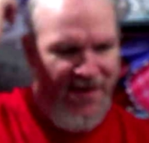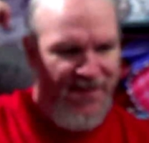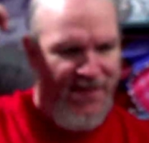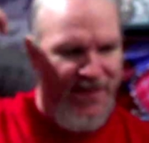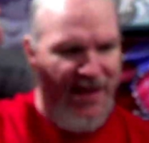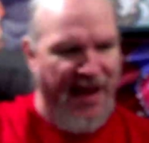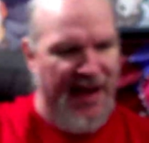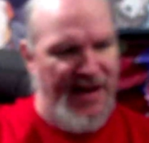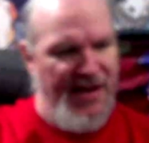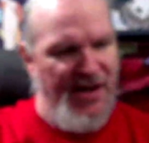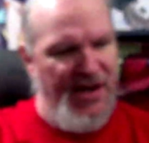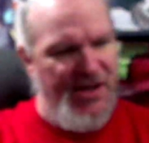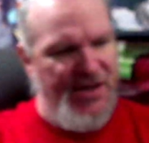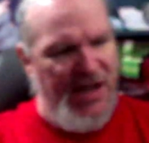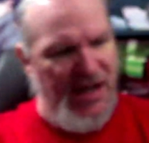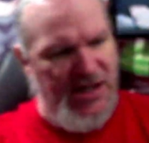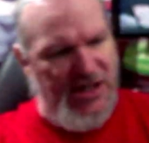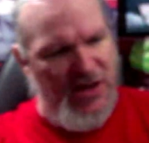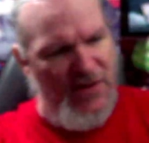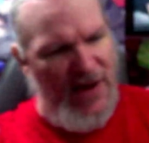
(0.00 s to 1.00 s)
And
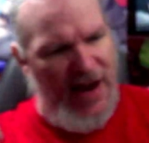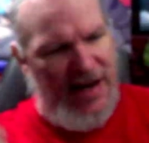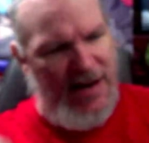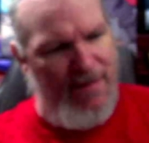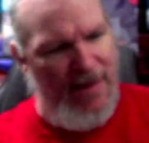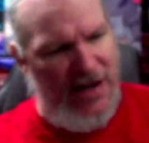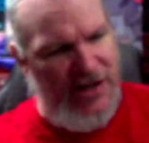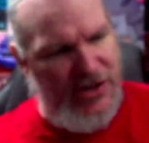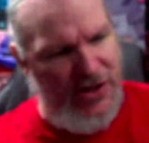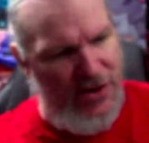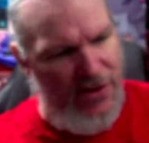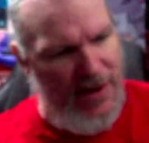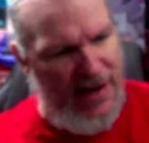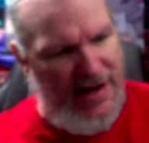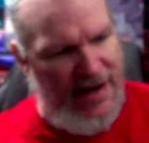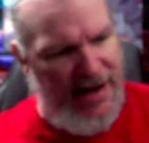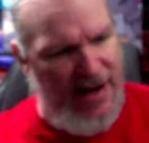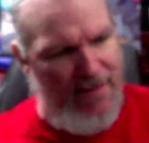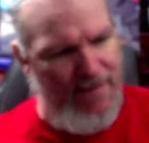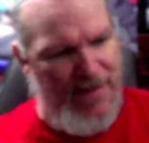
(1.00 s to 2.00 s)
6 divided by 2
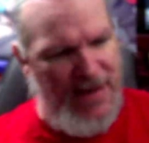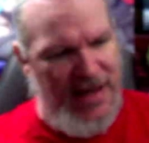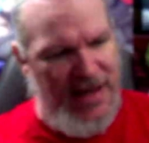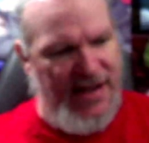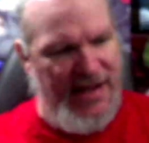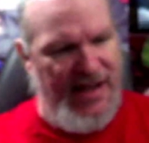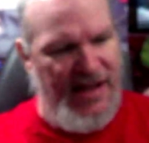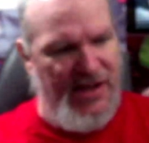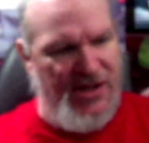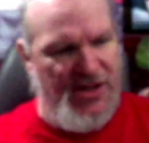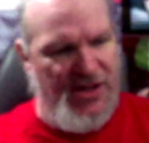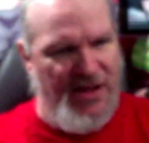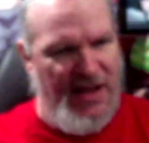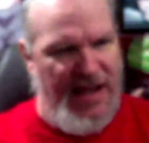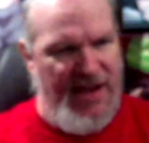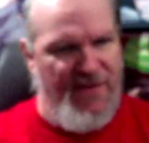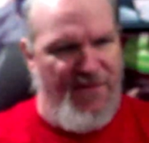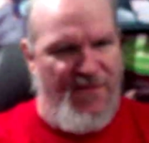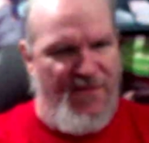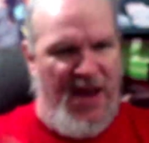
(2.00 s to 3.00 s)
ended up being his,
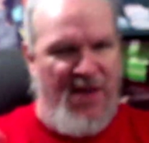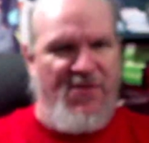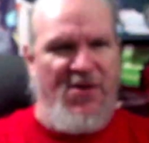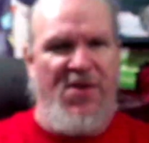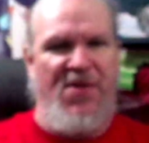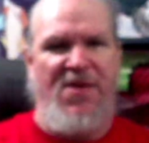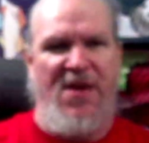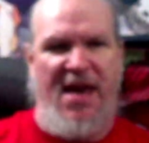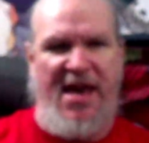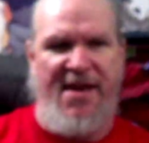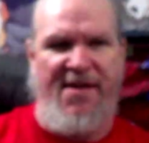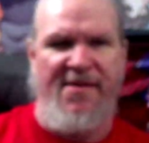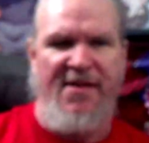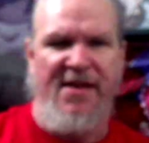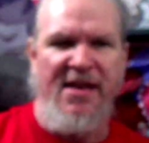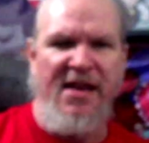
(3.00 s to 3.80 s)
like, favorite thing,